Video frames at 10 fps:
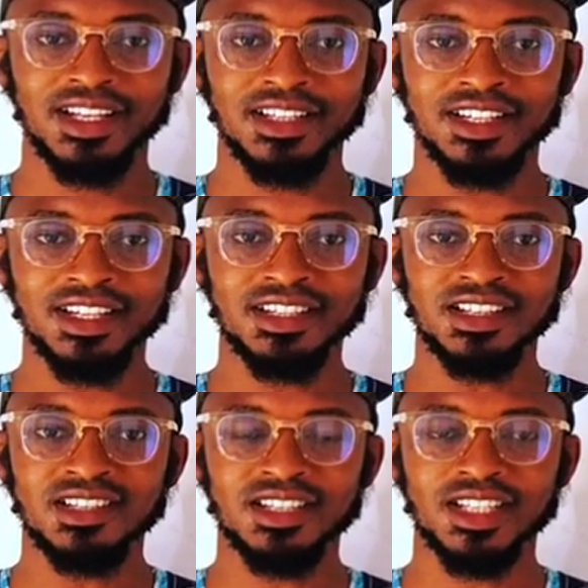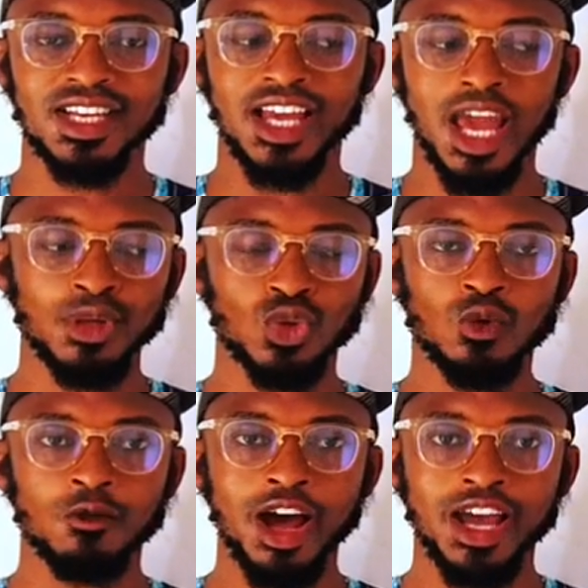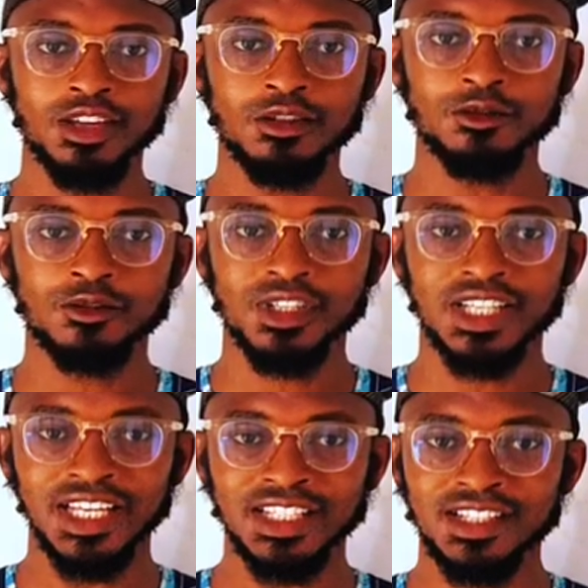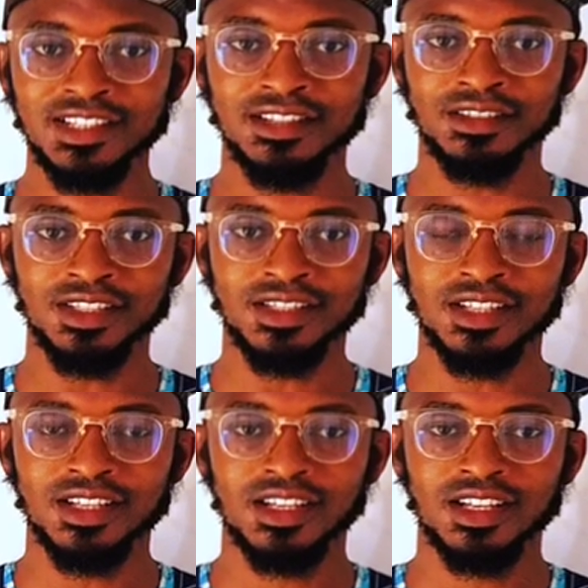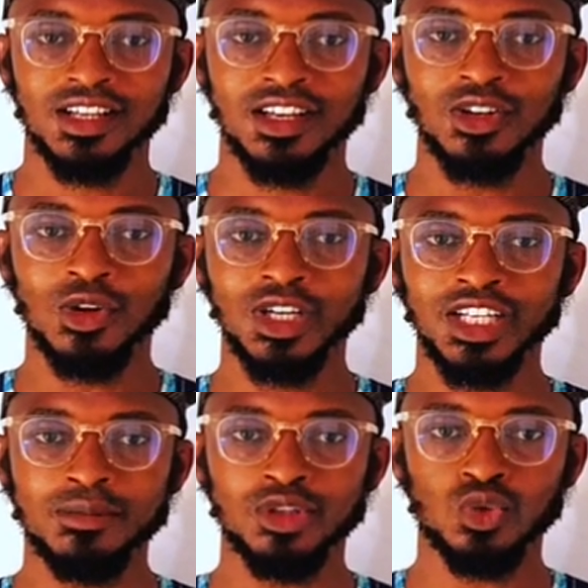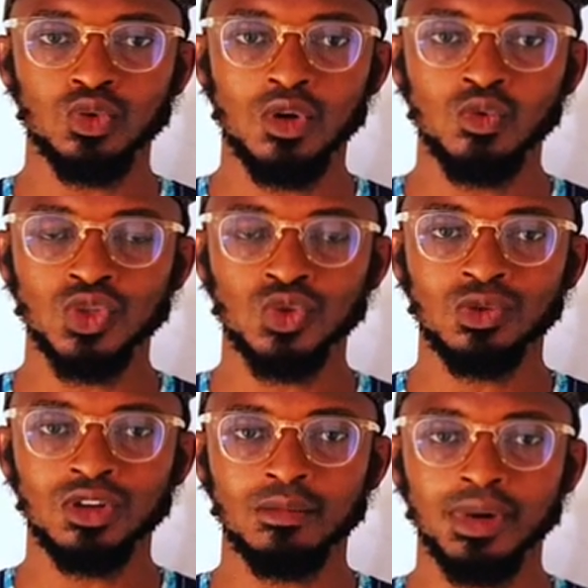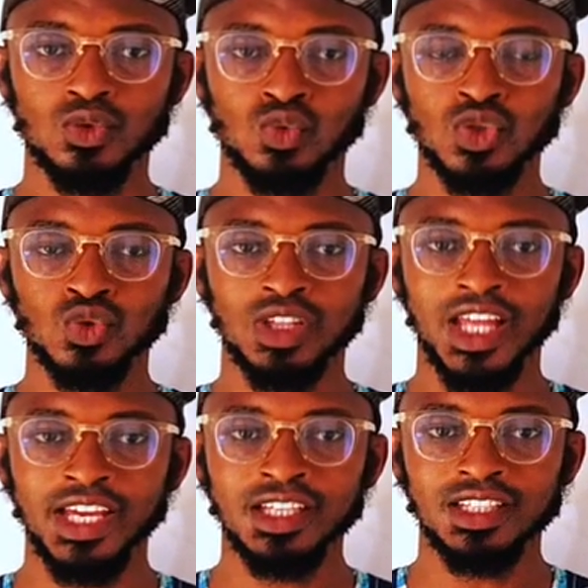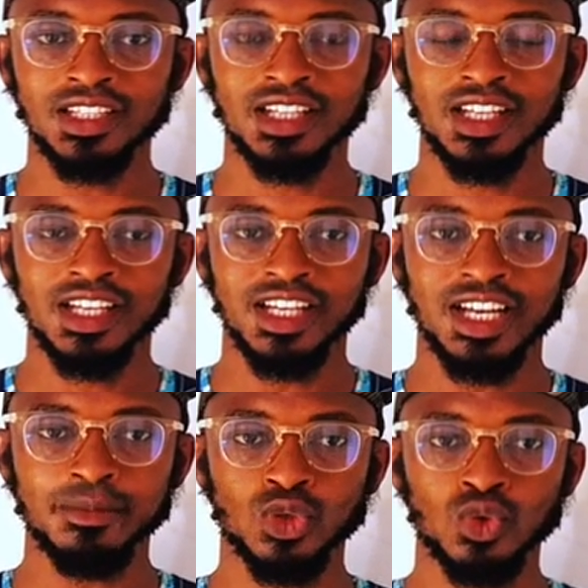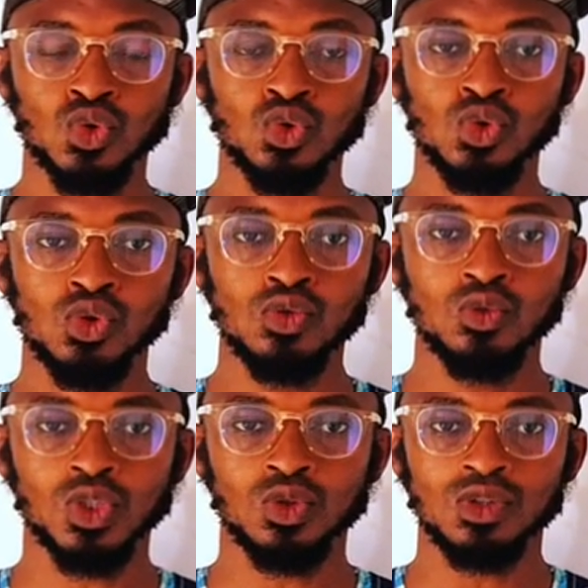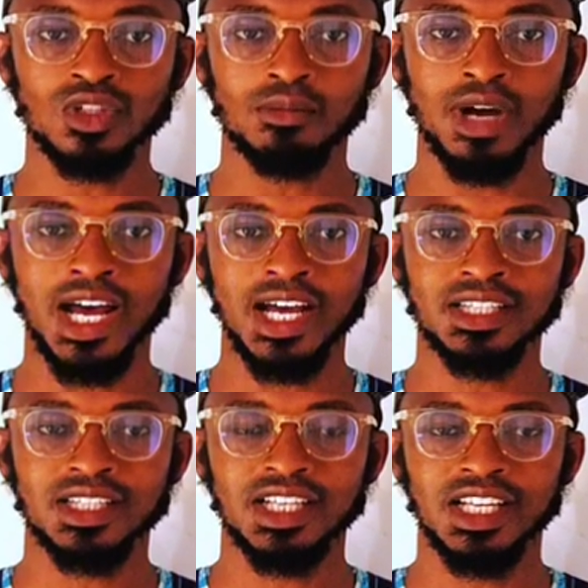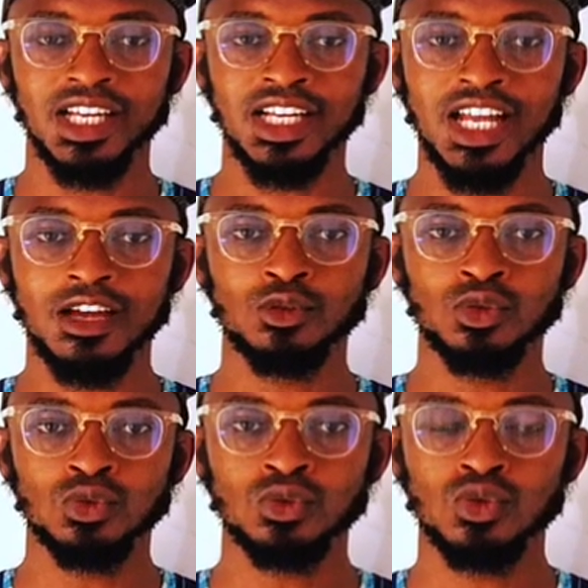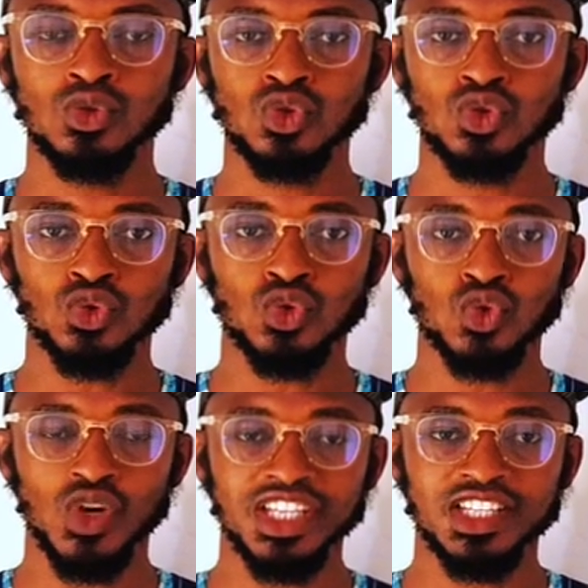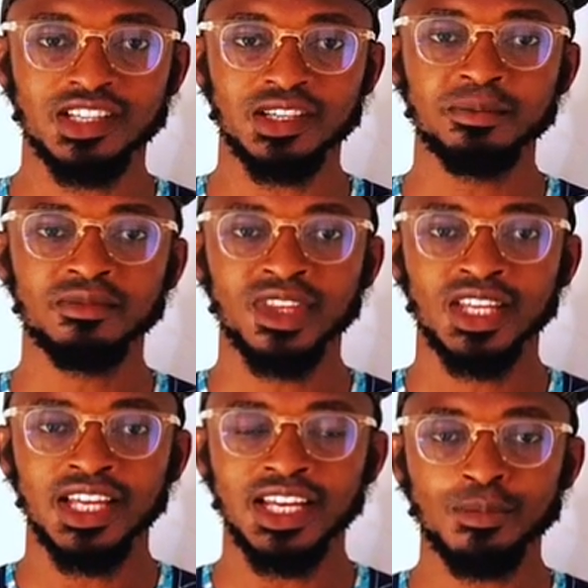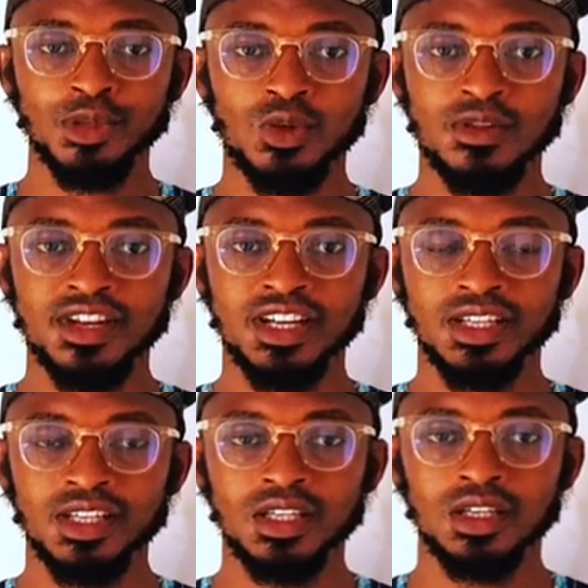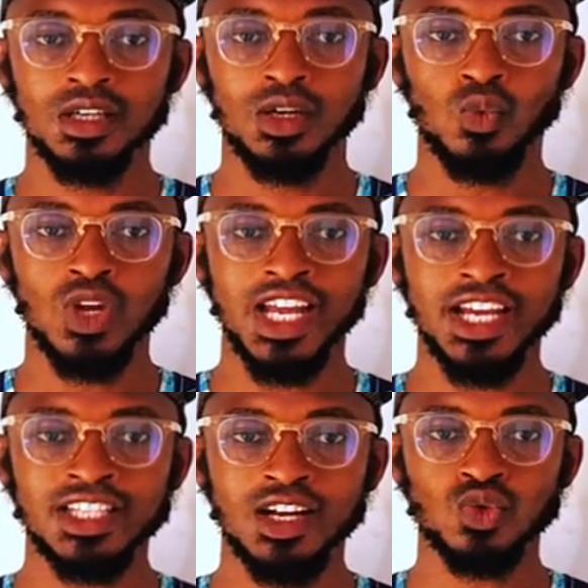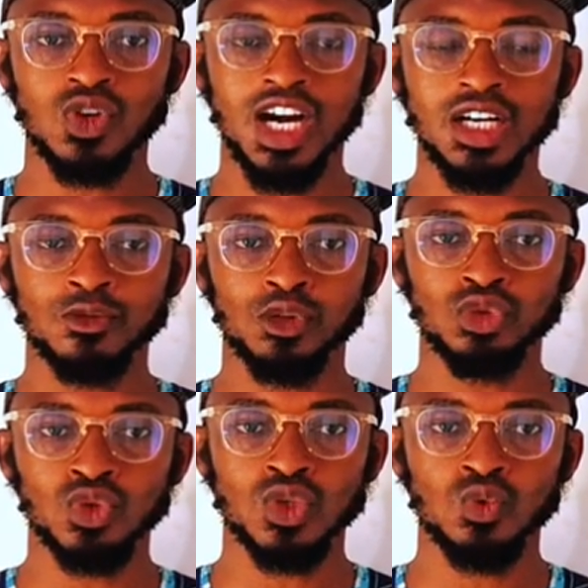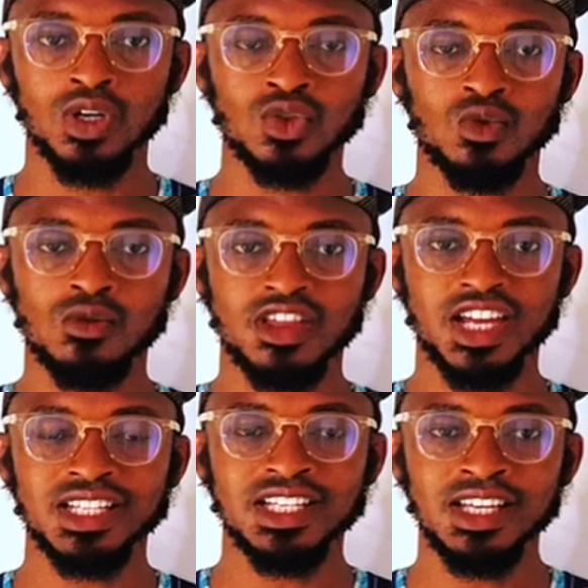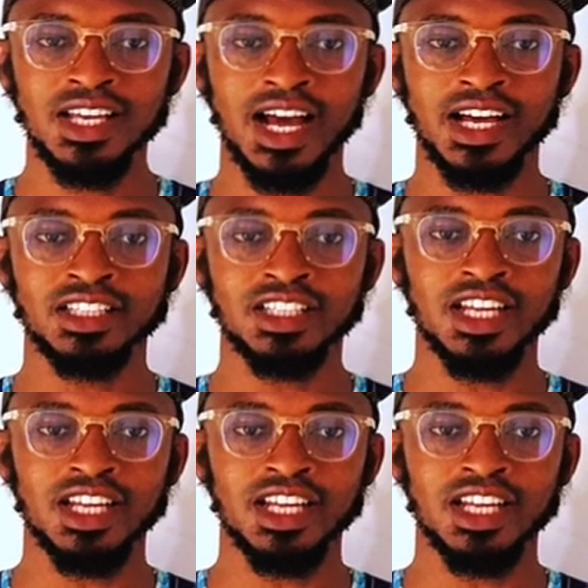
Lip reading: This is episode 5 in this series. You know, in episode 1, we took numbers 1 to 10. In episode 2, we took numbers 11 to 20. In episode 3, we learned how to count from 21 to 30. And